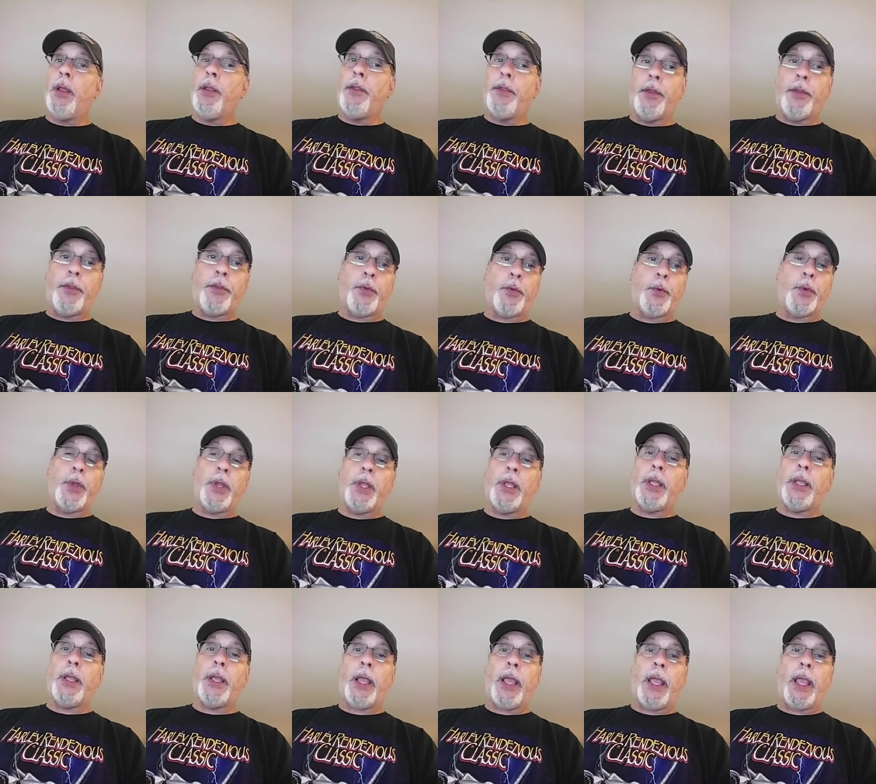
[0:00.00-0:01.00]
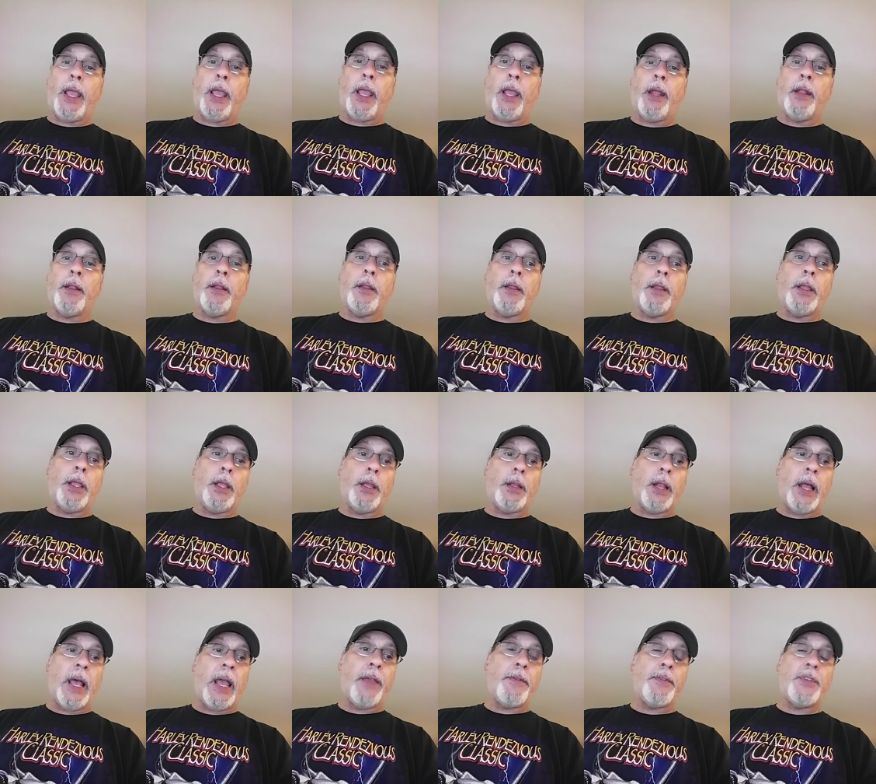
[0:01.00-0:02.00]
the three and the
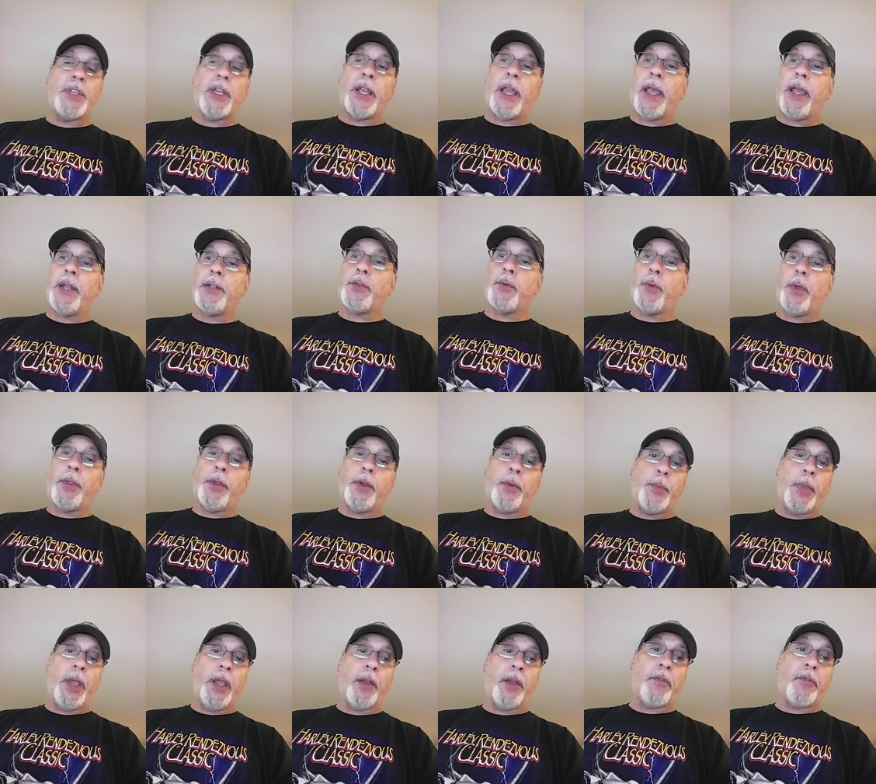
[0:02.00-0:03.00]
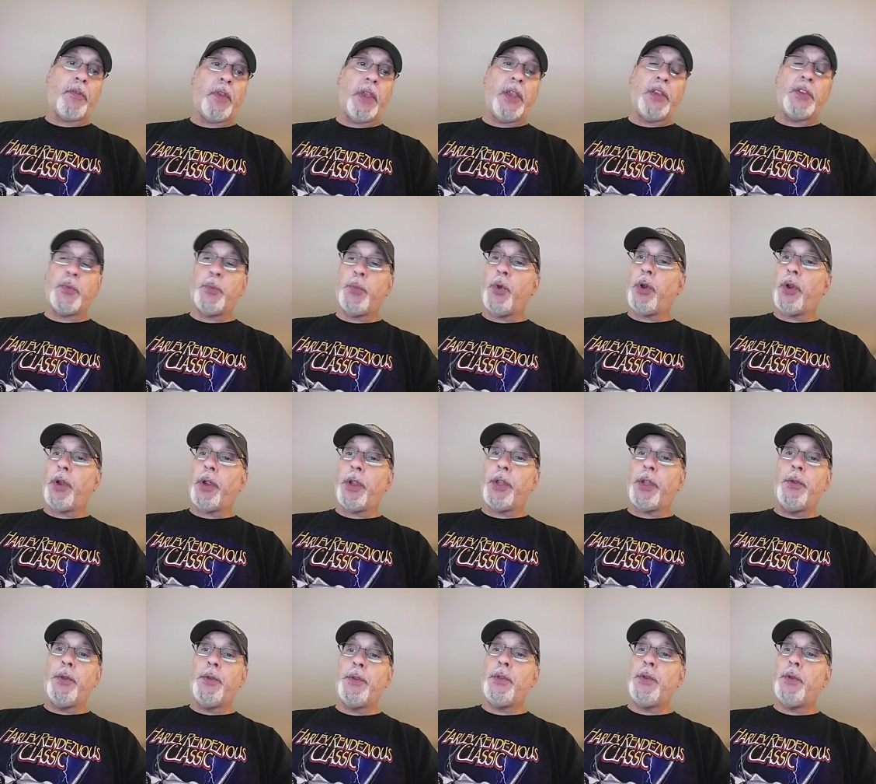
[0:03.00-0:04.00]
live chats, whether it be on Facebook or
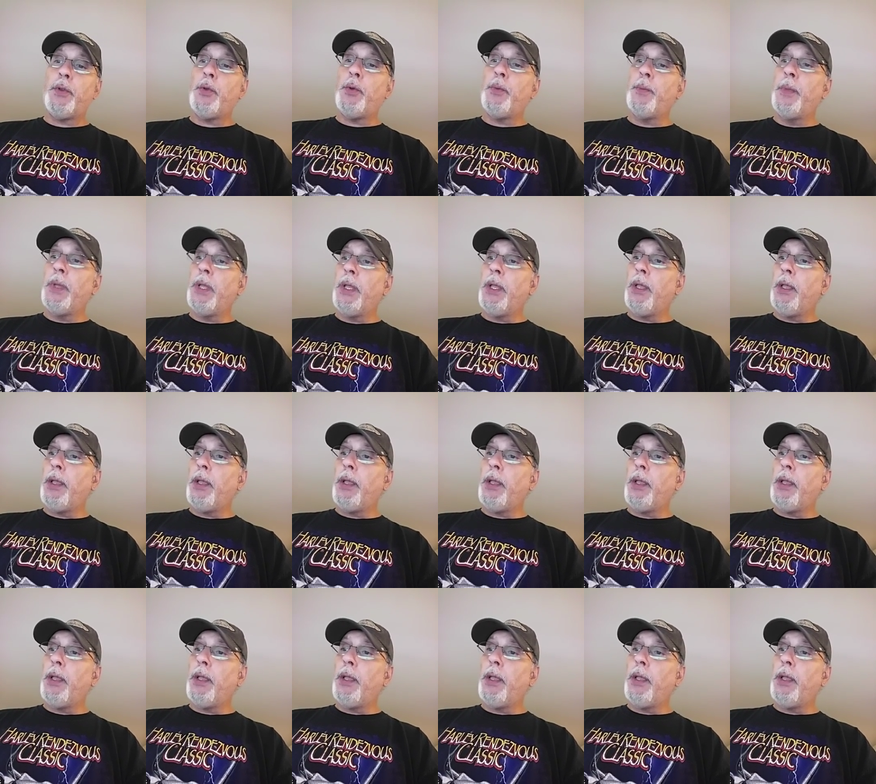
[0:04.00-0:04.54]
YouTube,